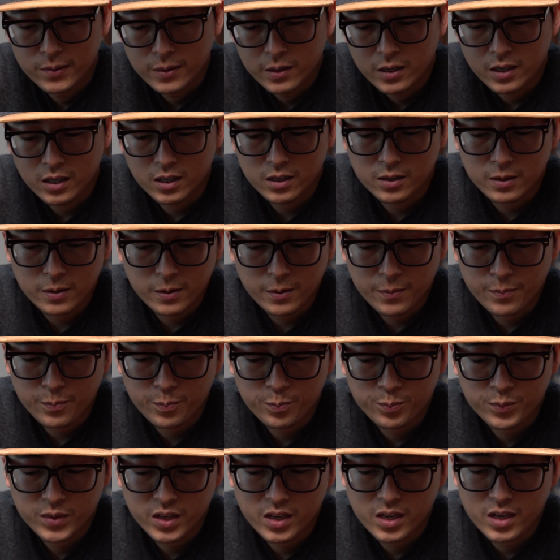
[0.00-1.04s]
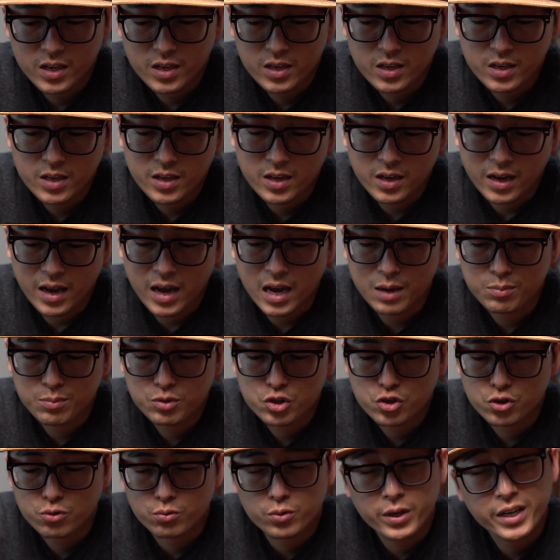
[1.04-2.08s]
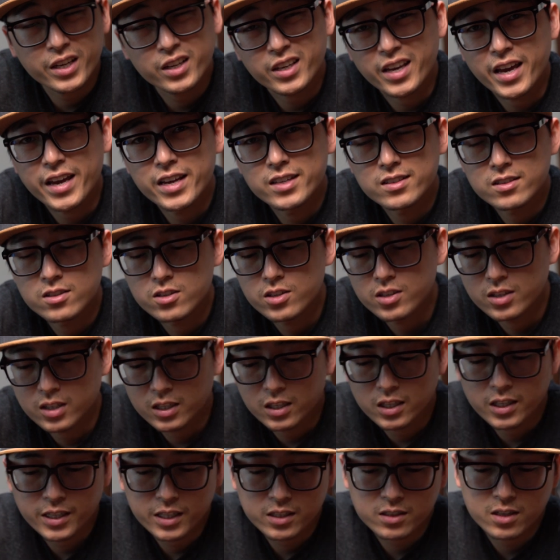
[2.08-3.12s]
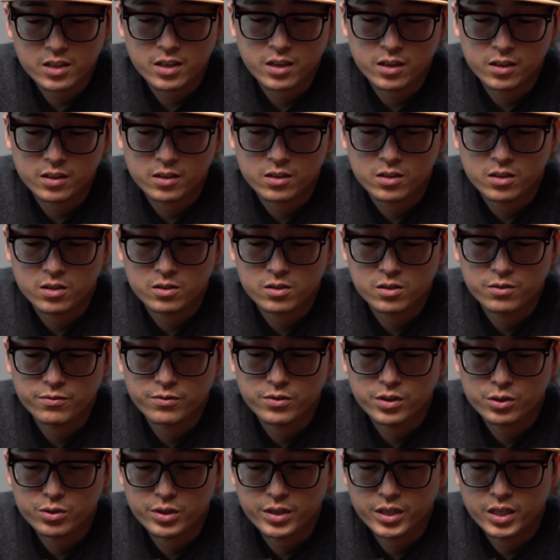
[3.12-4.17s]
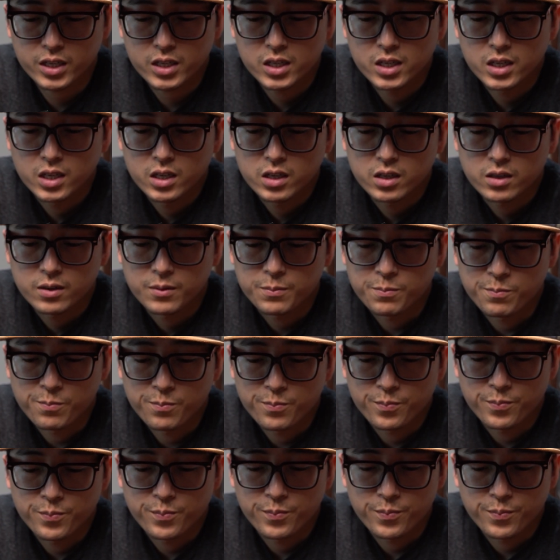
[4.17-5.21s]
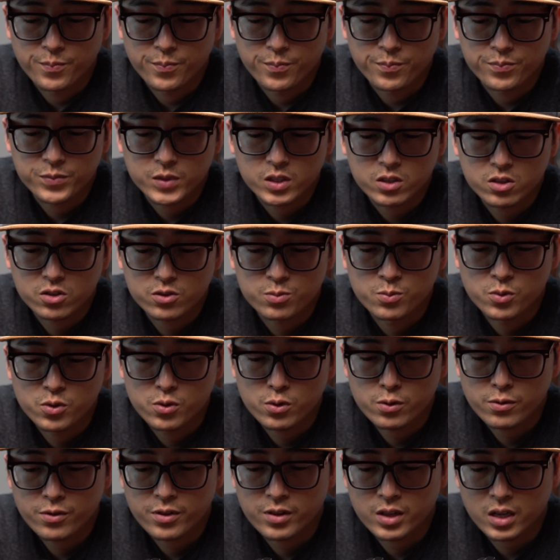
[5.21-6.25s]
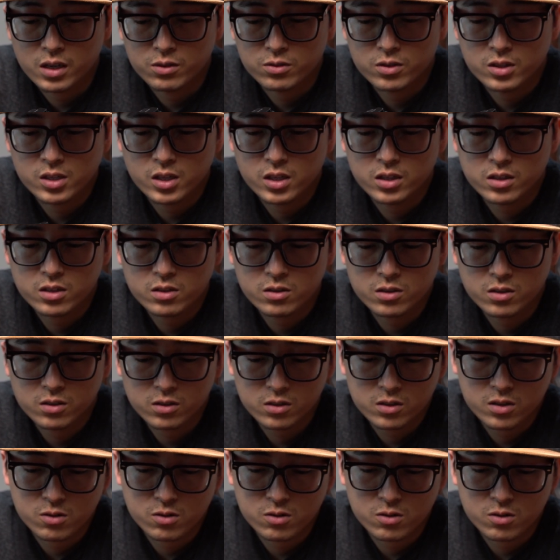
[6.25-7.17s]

The aperture ring is declicked and it's very smooth. I would say it's